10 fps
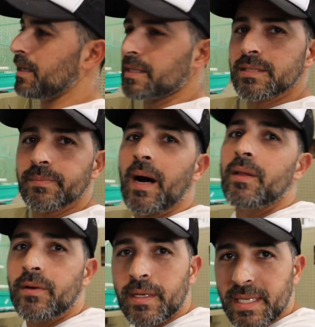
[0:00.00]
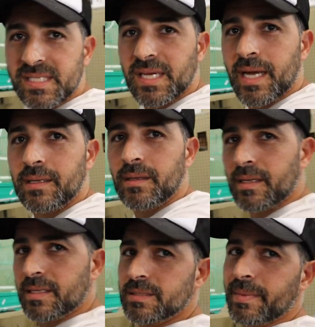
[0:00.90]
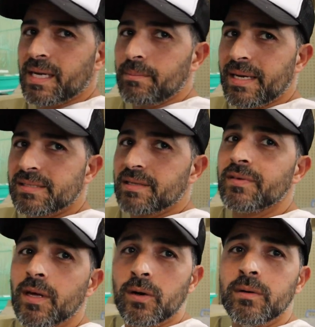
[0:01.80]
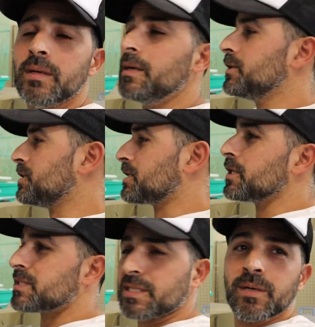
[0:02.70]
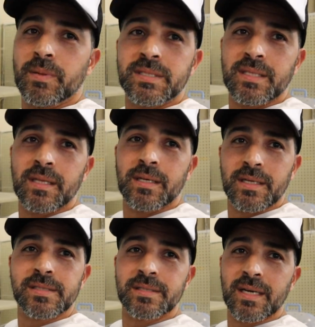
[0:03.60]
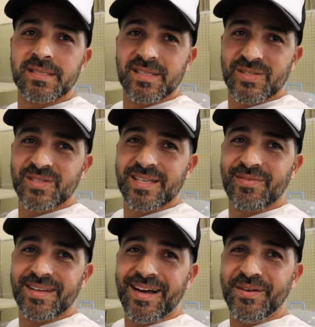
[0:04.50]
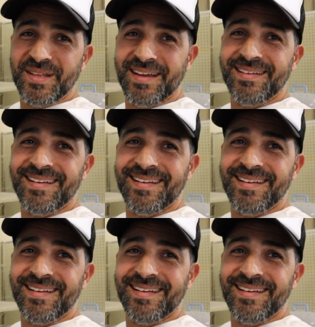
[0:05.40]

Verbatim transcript: it doesn't bother his side and doesn't make a mess, even though she could still be stealing his uh, scissors every now and then.